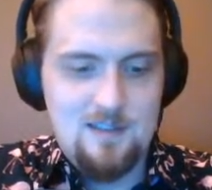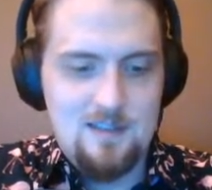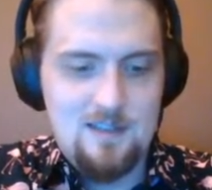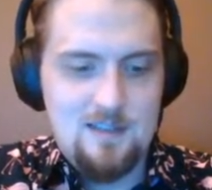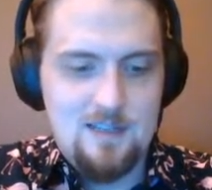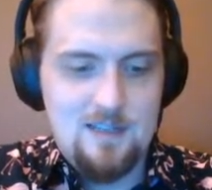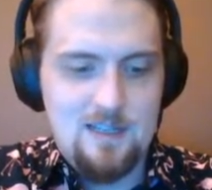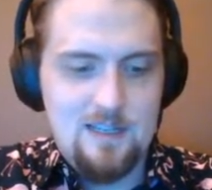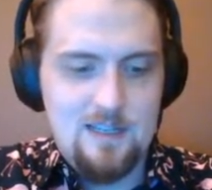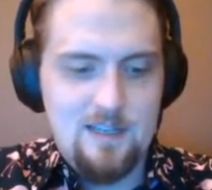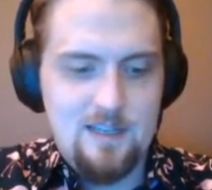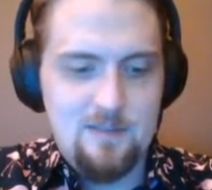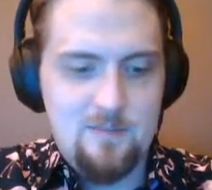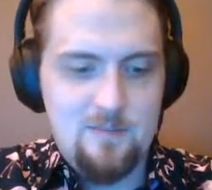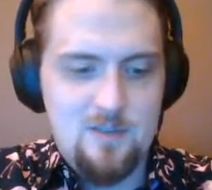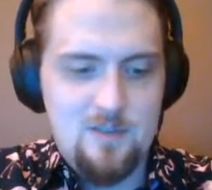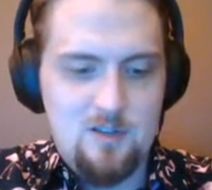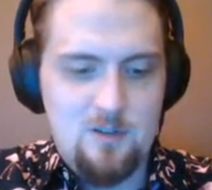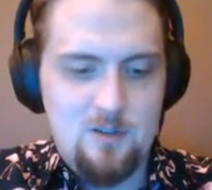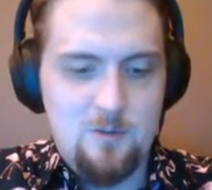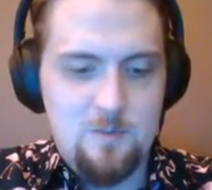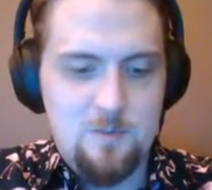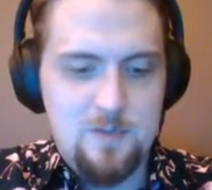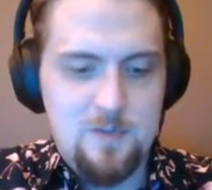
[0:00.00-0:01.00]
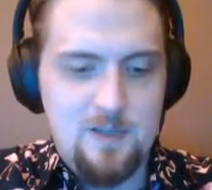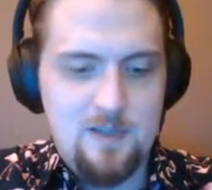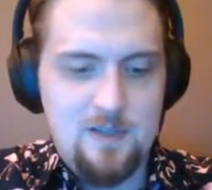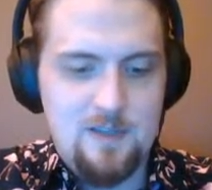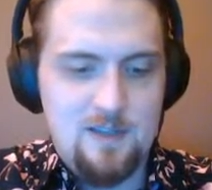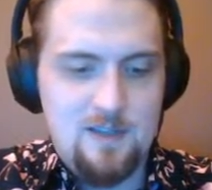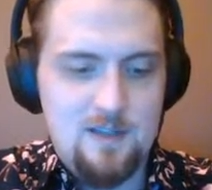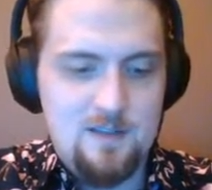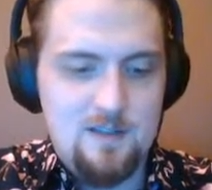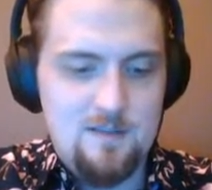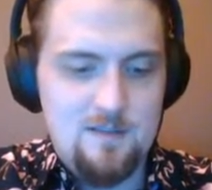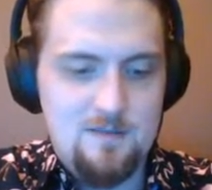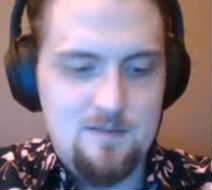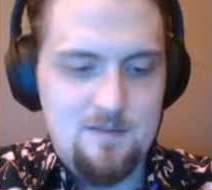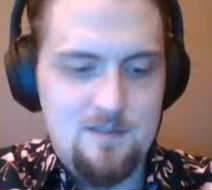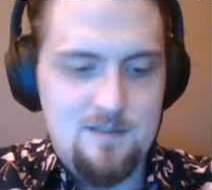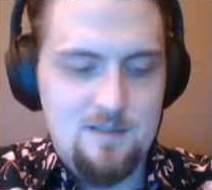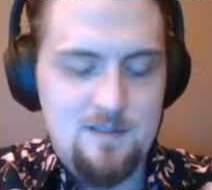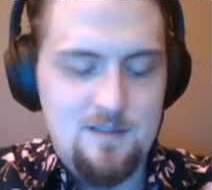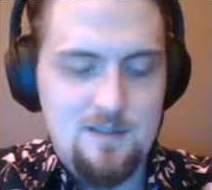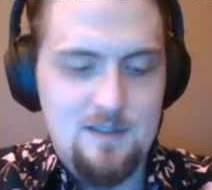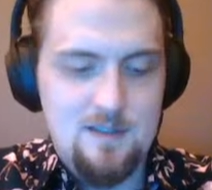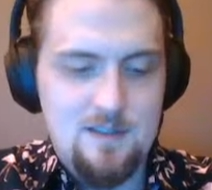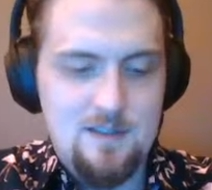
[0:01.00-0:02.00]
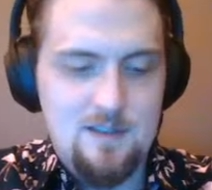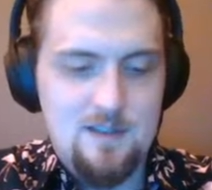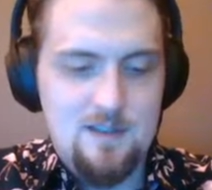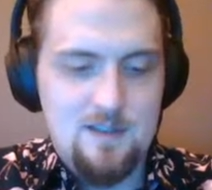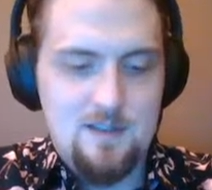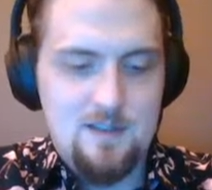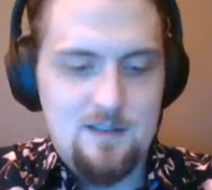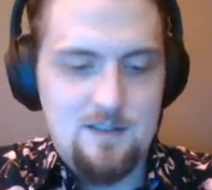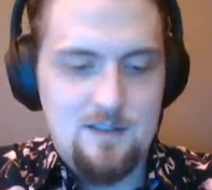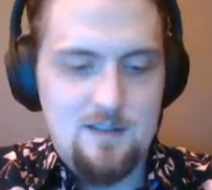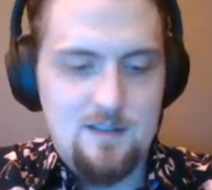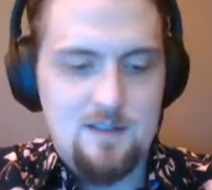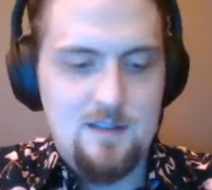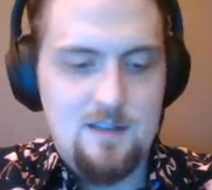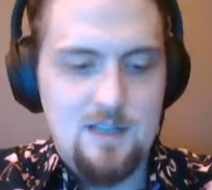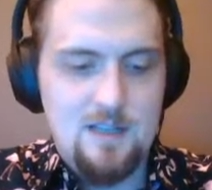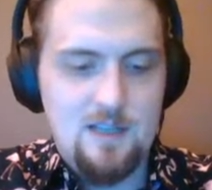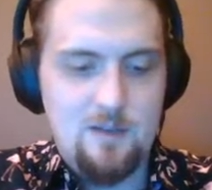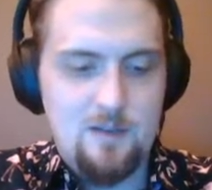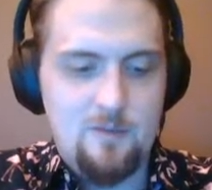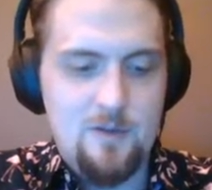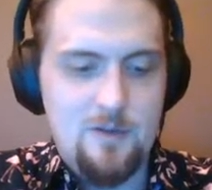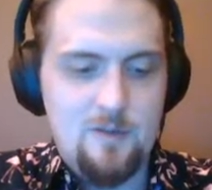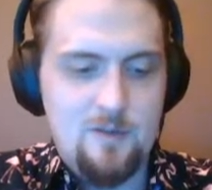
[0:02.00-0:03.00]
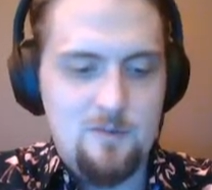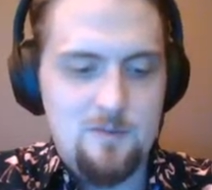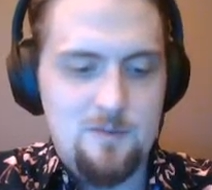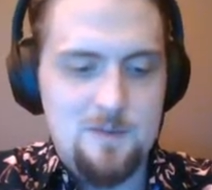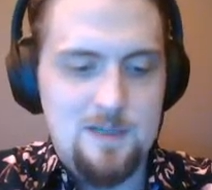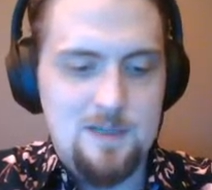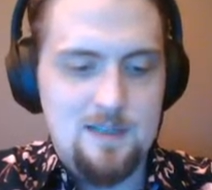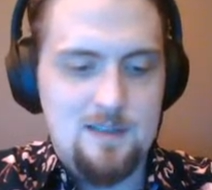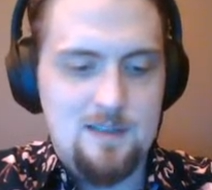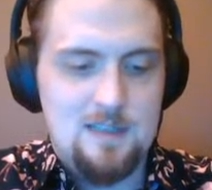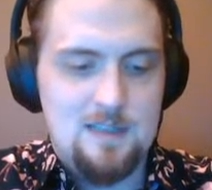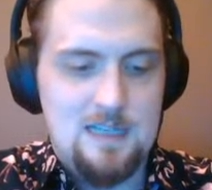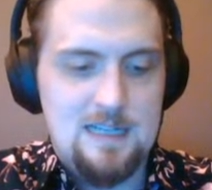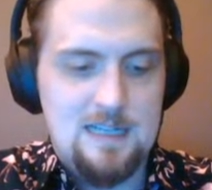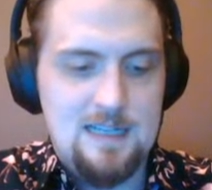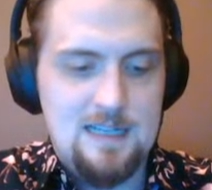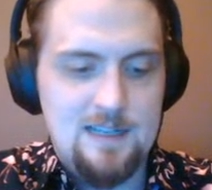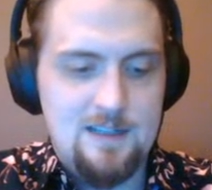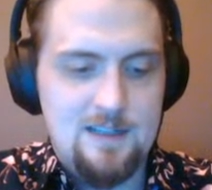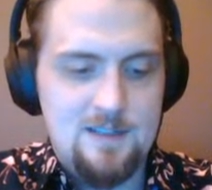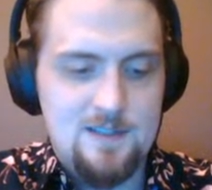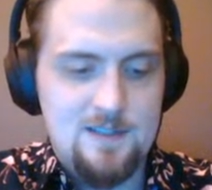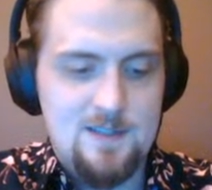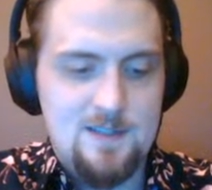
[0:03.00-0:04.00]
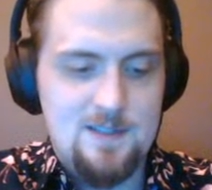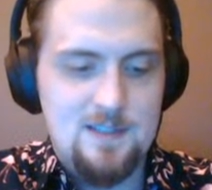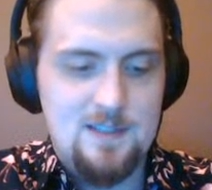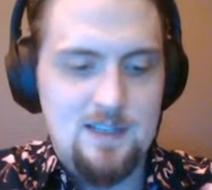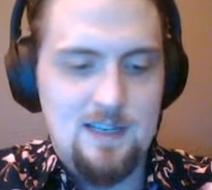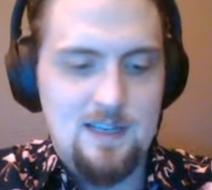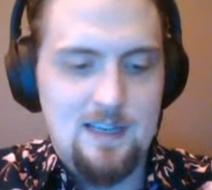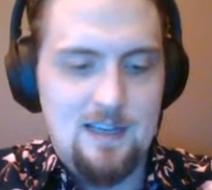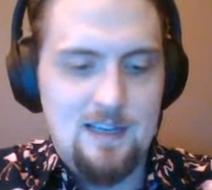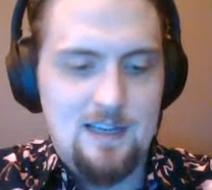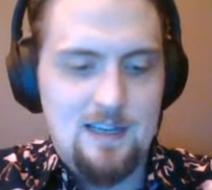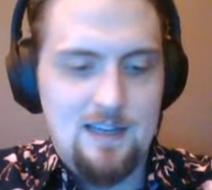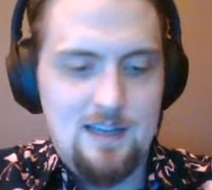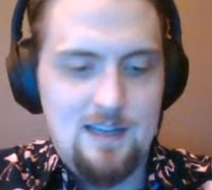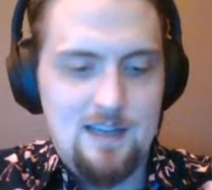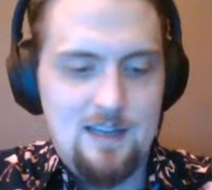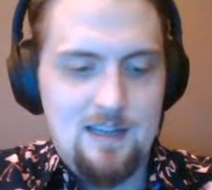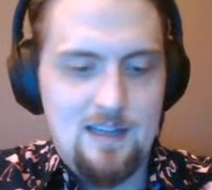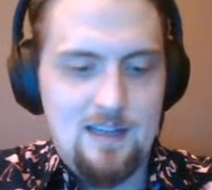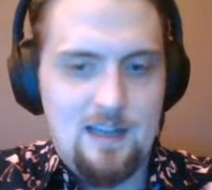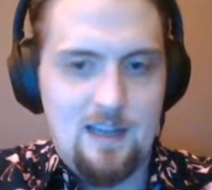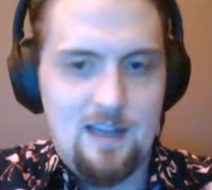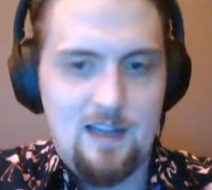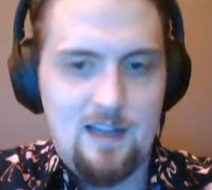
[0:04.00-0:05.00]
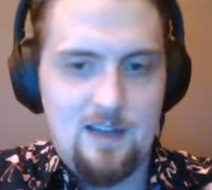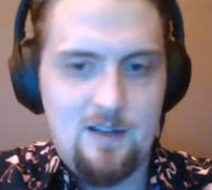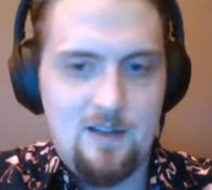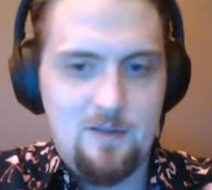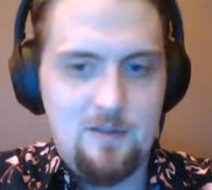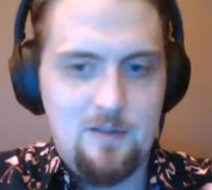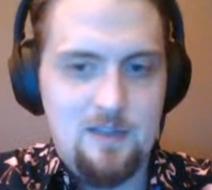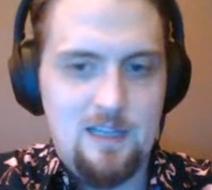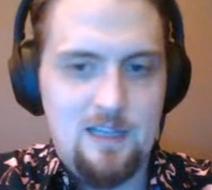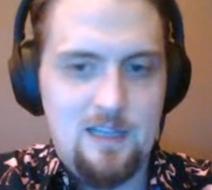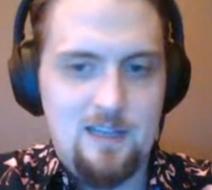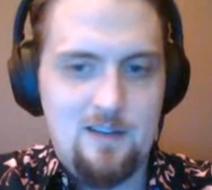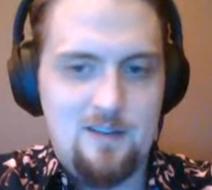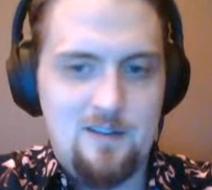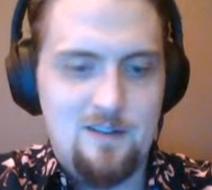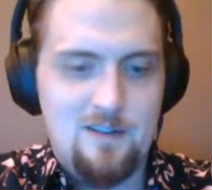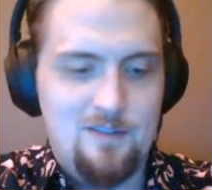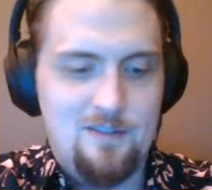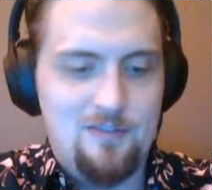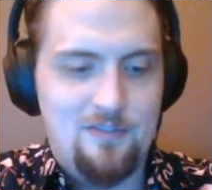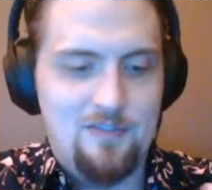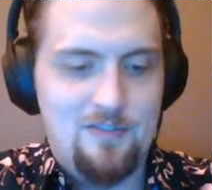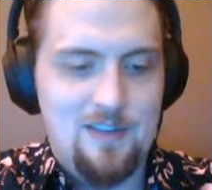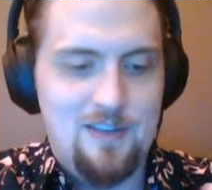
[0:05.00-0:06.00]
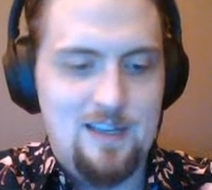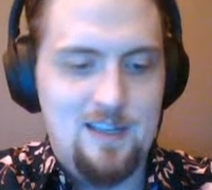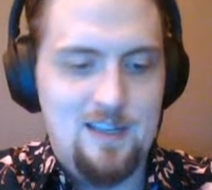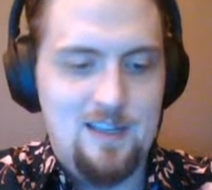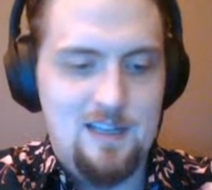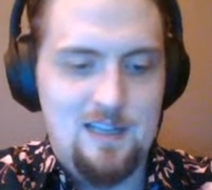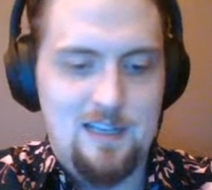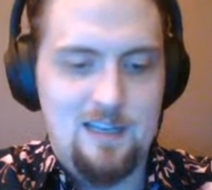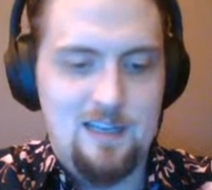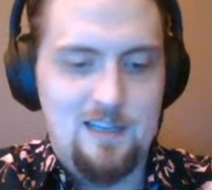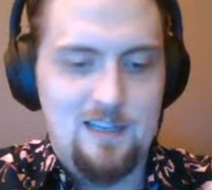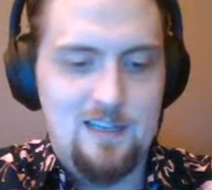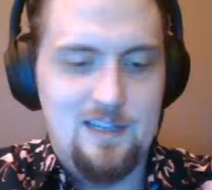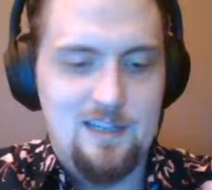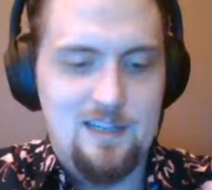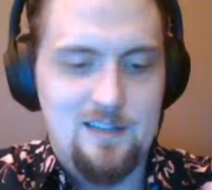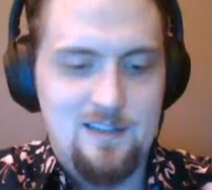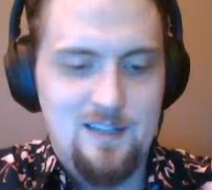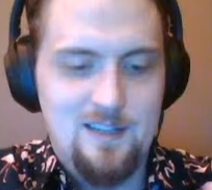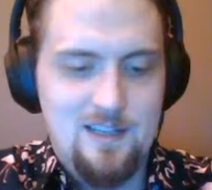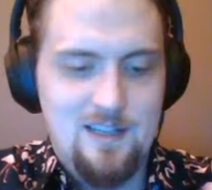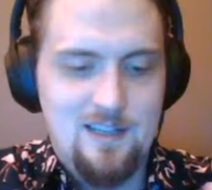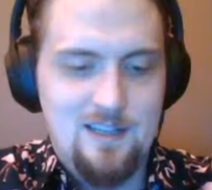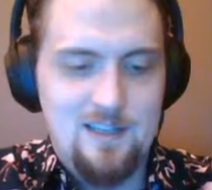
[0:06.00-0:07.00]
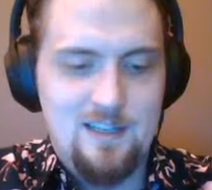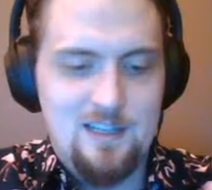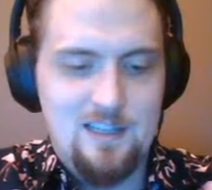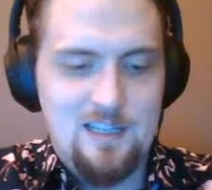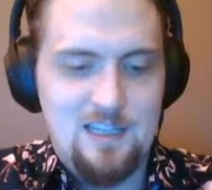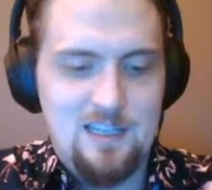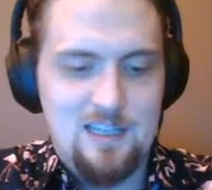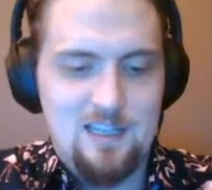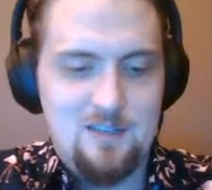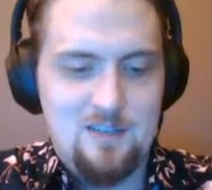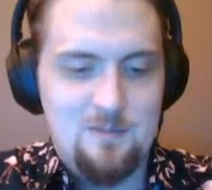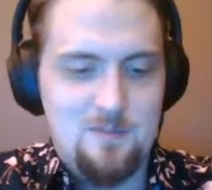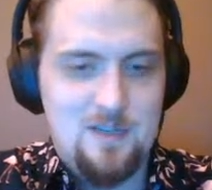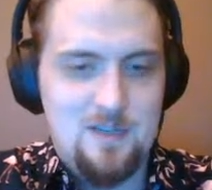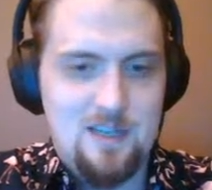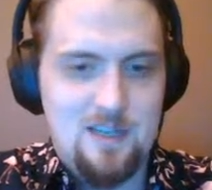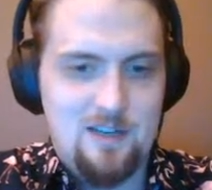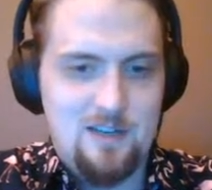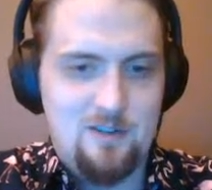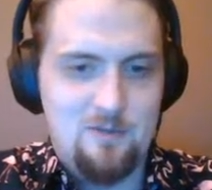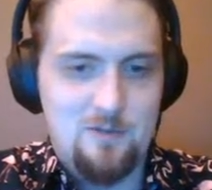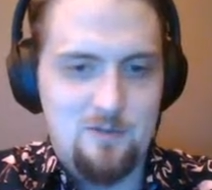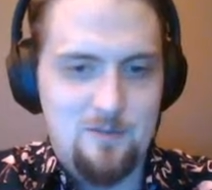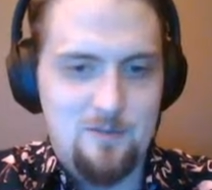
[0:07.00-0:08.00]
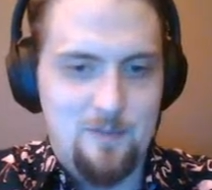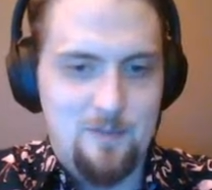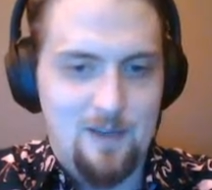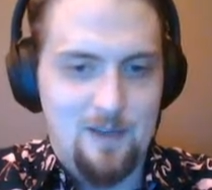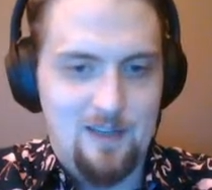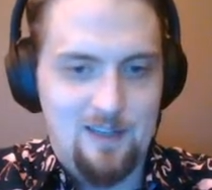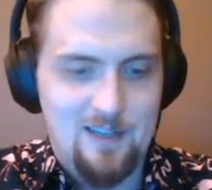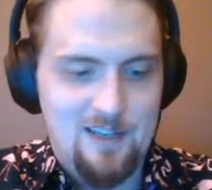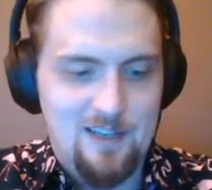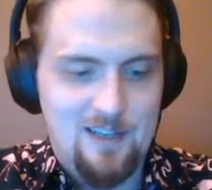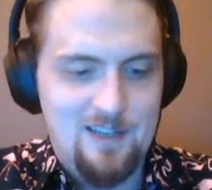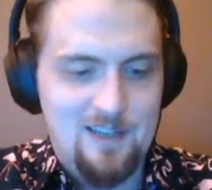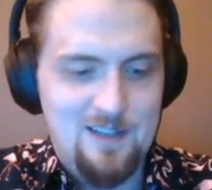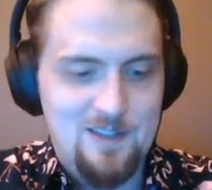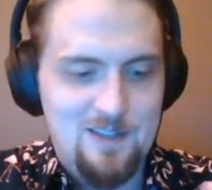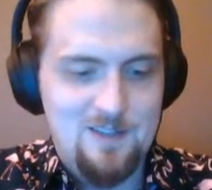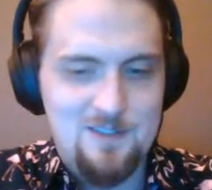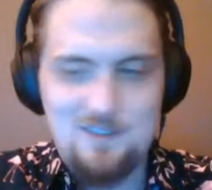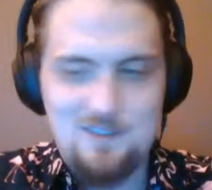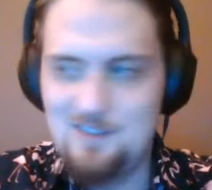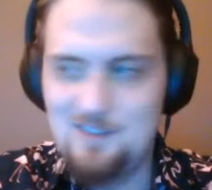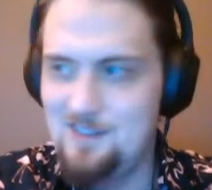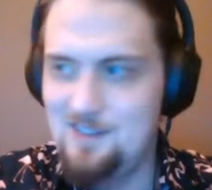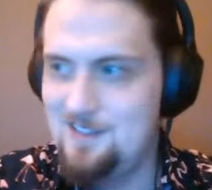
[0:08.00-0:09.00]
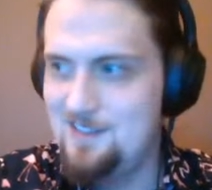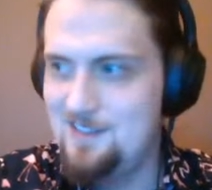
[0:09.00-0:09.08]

I am hoping they will realize how they are failing in my grooming needs.